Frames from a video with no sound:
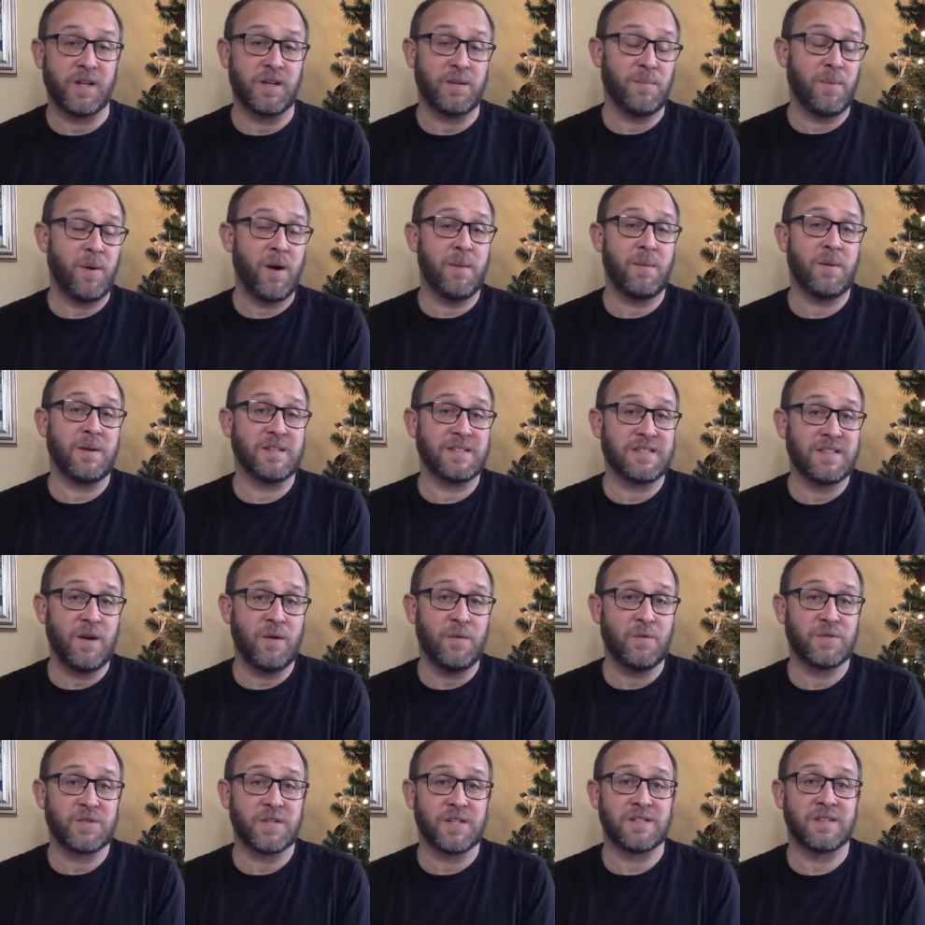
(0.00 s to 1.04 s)
And the Bible
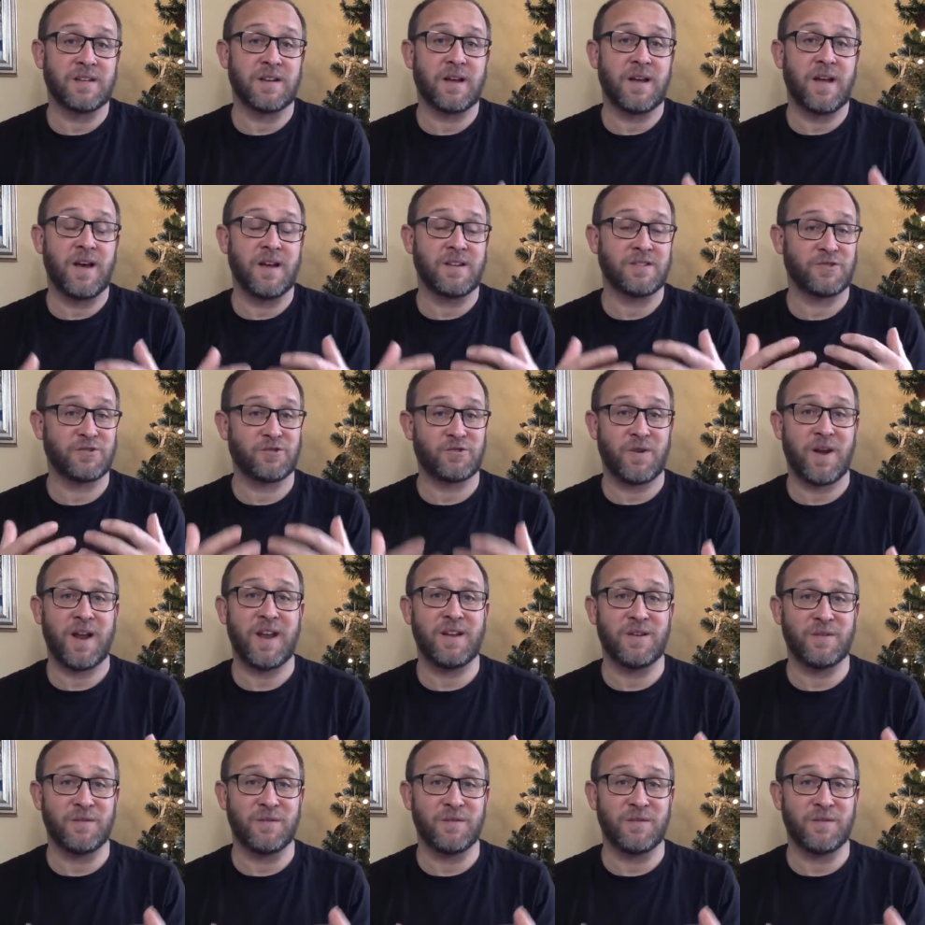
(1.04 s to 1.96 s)
itself says a, a strand